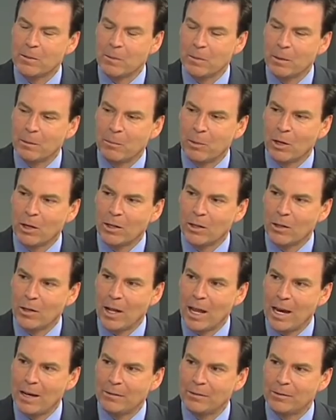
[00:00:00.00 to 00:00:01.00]
a big part of their
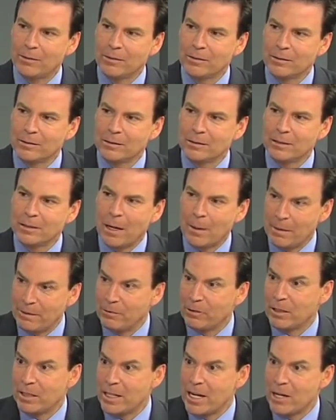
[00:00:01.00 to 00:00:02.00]
life. For
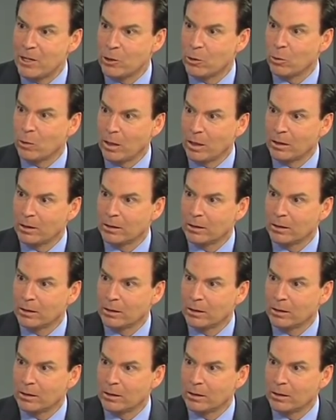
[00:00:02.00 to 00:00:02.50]
the denture wear.